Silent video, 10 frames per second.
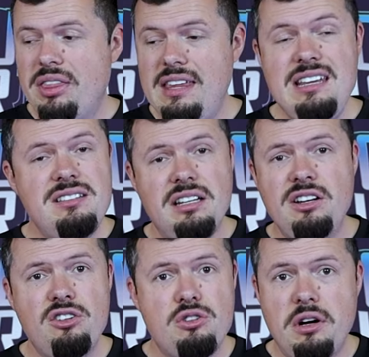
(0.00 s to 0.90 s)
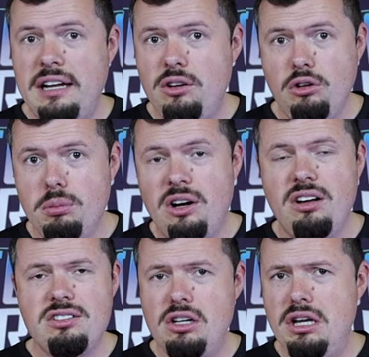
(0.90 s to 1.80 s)
These didn't run uber
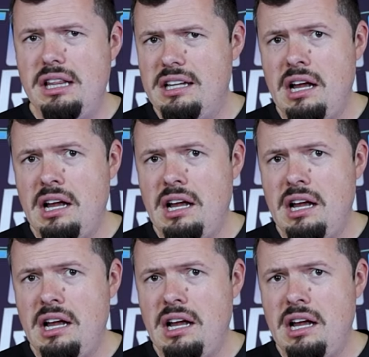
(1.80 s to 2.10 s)
hot, only the